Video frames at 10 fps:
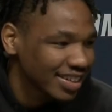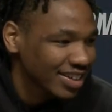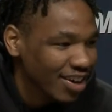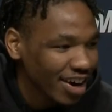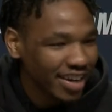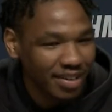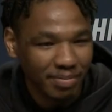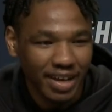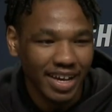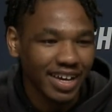Great,
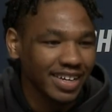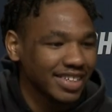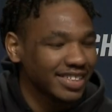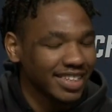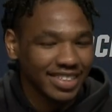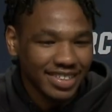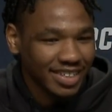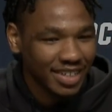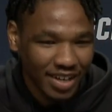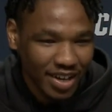man. He just,
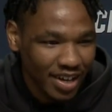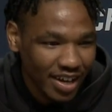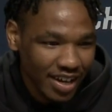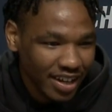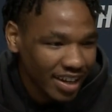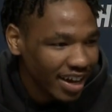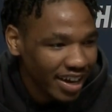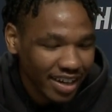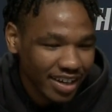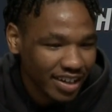
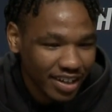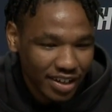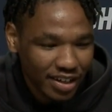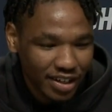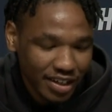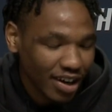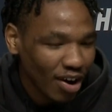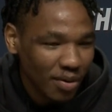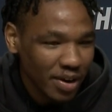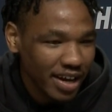like,
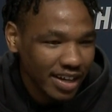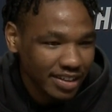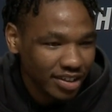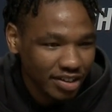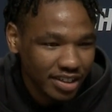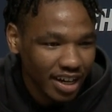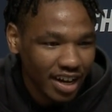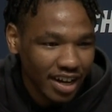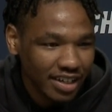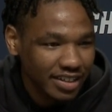always
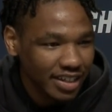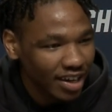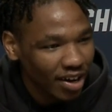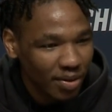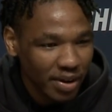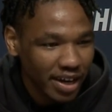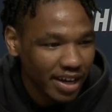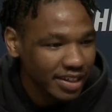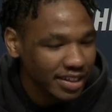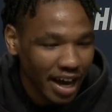energized. He
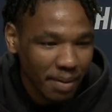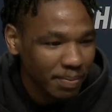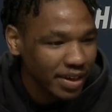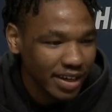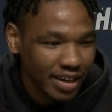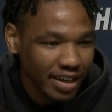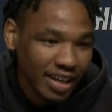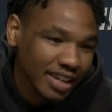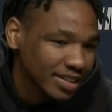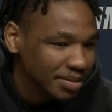always happy.
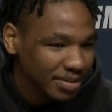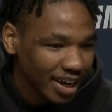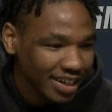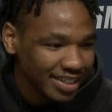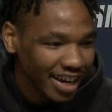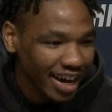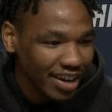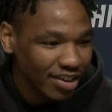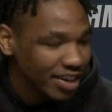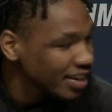Sometimes he
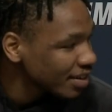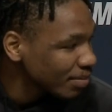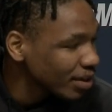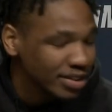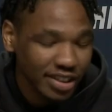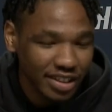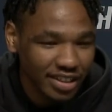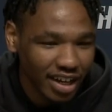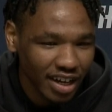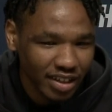angry, most of the
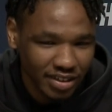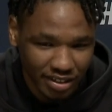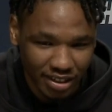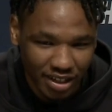times.